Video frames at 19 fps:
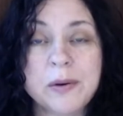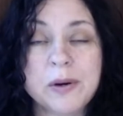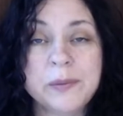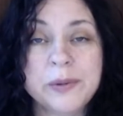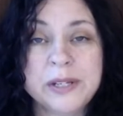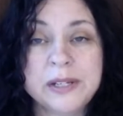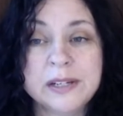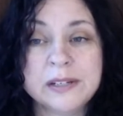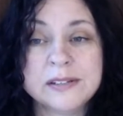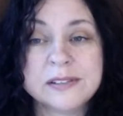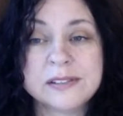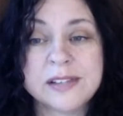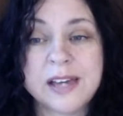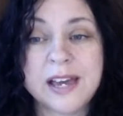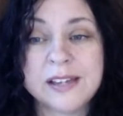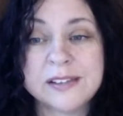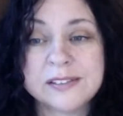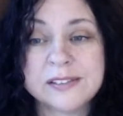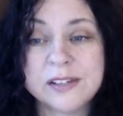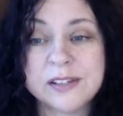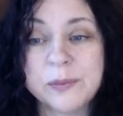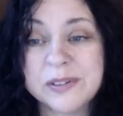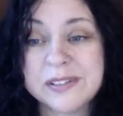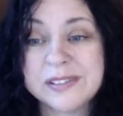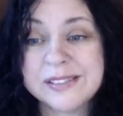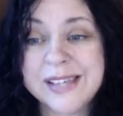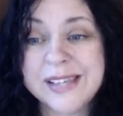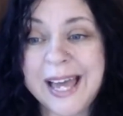what we need to say. So
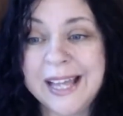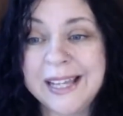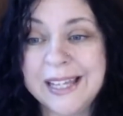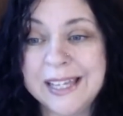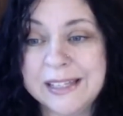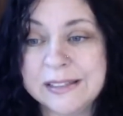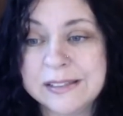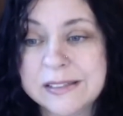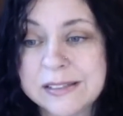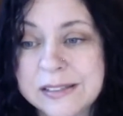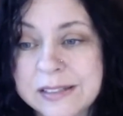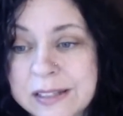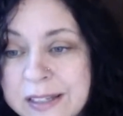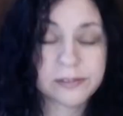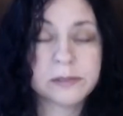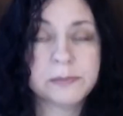we're silenced.